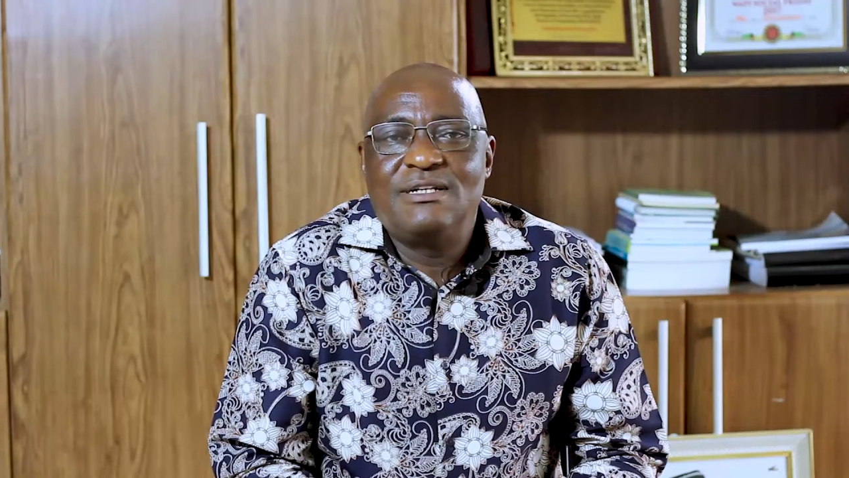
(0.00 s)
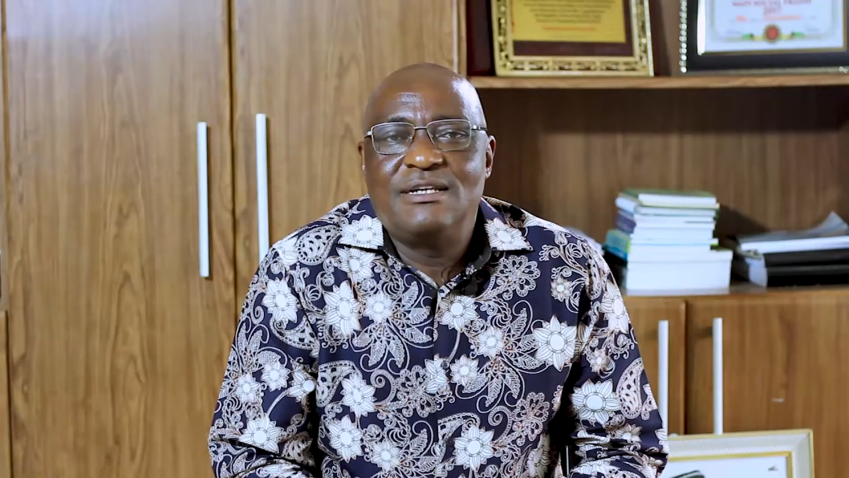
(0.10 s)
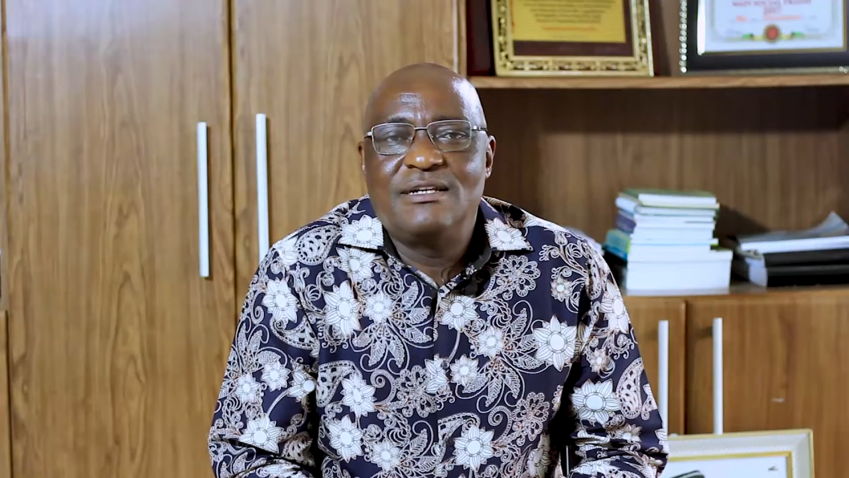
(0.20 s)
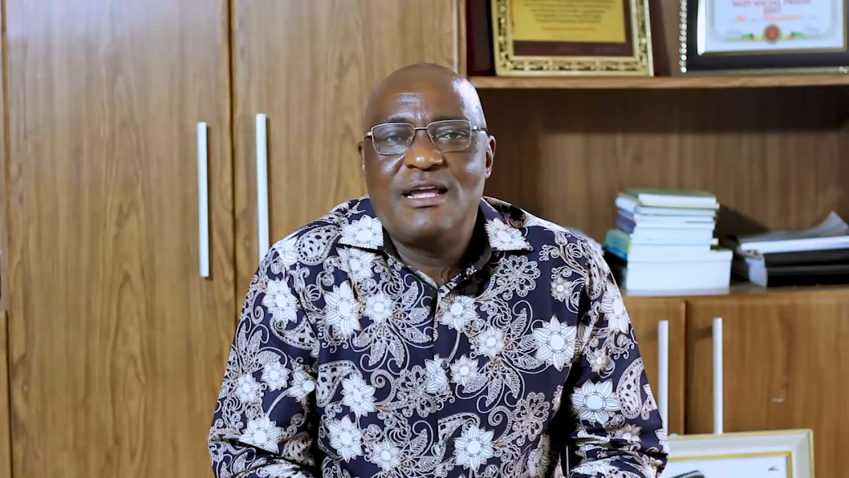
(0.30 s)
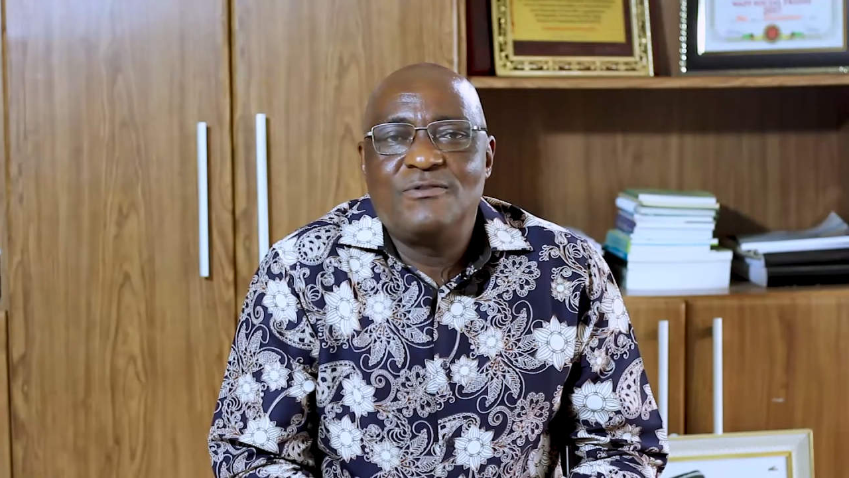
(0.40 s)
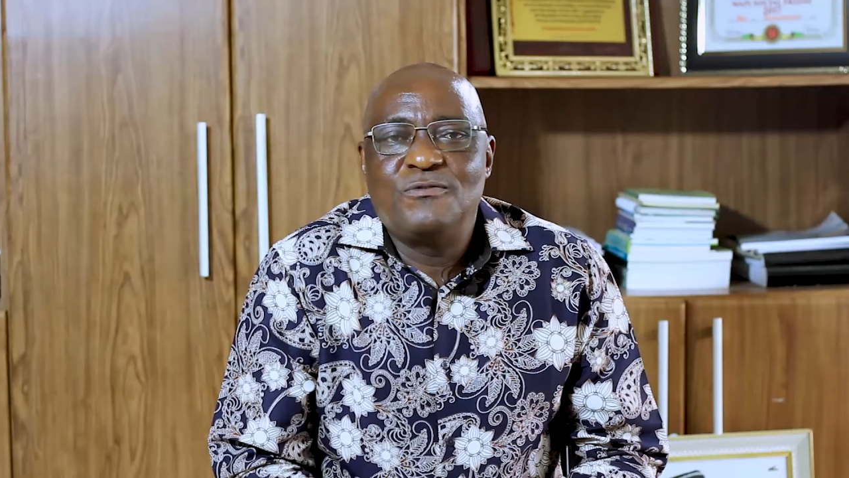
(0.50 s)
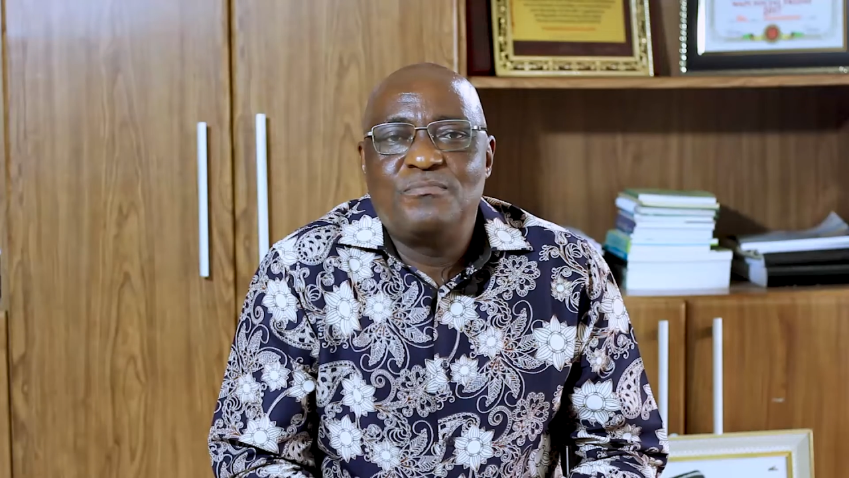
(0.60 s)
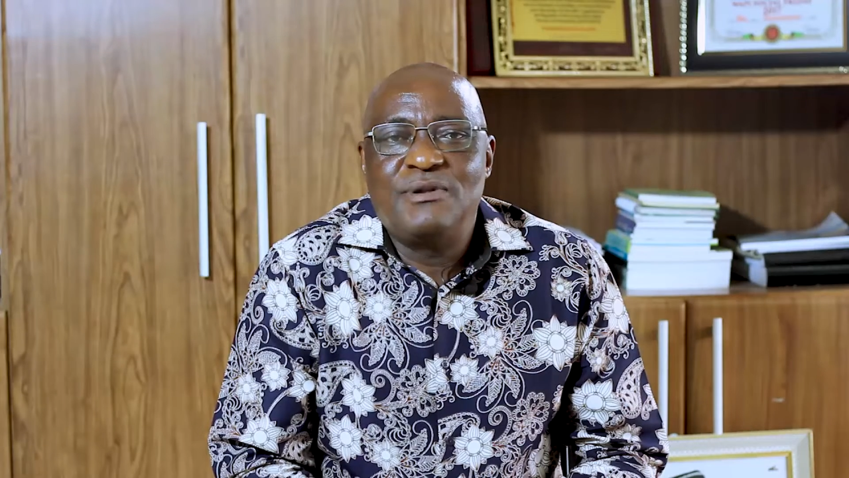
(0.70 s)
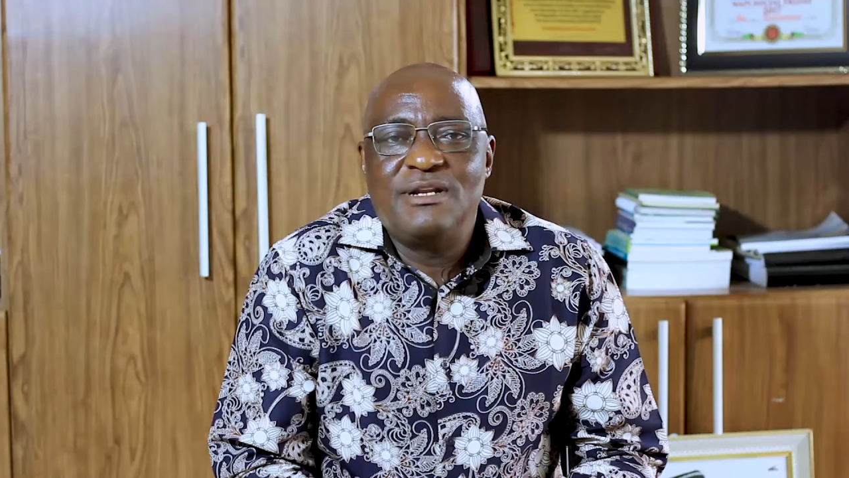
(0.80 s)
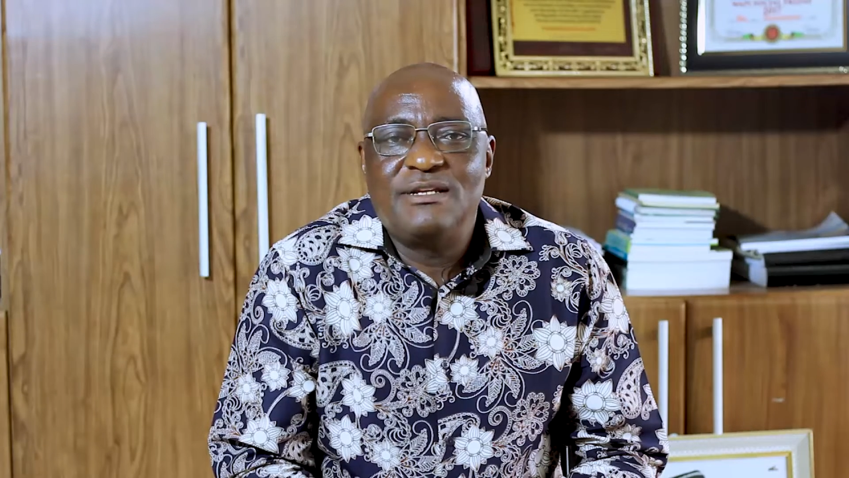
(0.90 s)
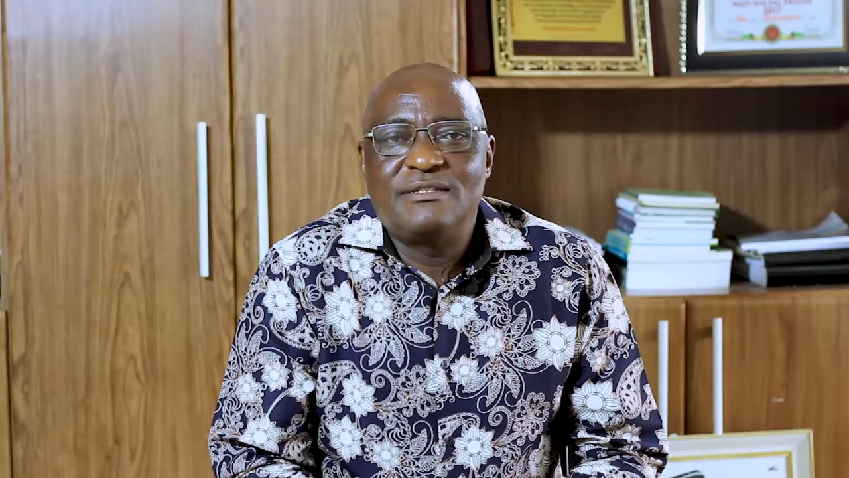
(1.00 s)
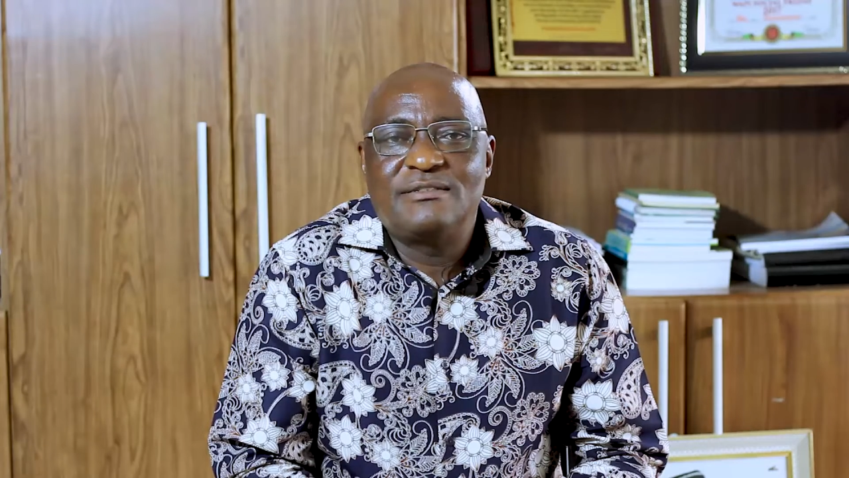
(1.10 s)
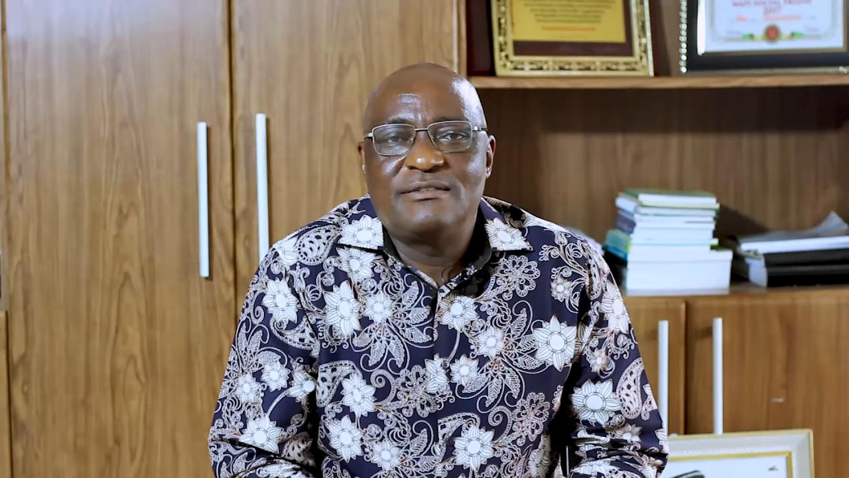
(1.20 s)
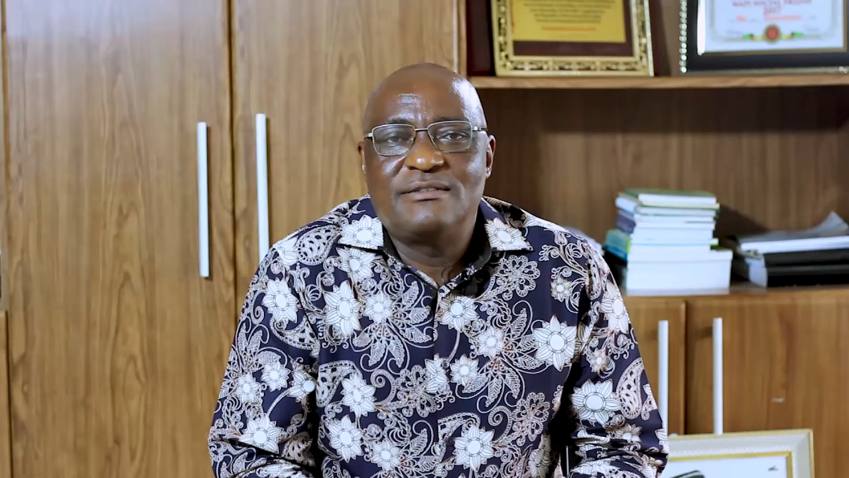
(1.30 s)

Nigerian youth played